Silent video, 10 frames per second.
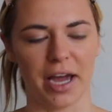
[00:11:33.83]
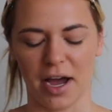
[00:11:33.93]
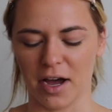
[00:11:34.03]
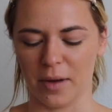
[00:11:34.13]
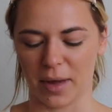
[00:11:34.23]

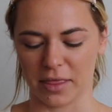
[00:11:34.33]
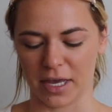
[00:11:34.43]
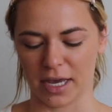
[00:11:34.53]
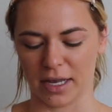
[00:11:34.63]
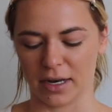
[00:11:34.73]
Um, and
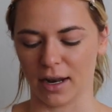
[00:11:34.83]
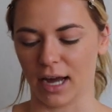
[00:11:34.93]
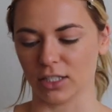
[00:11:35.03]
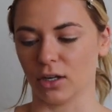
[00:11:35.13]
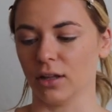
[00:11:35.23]
then
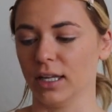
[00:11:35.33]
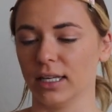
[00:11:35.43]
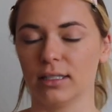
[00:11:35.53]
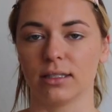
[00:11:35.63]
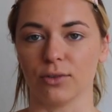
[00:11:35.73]
I saw
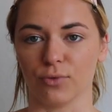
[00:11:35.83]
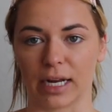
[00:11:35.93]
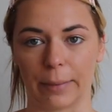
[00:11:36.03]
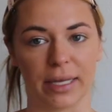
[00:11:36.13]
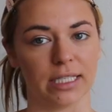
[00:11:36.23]
this
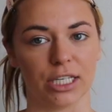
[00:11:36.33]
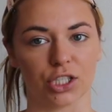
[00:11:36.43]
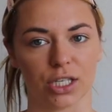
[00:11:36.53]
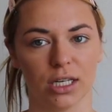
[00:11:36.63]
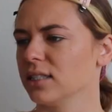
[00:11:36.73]
recommendation.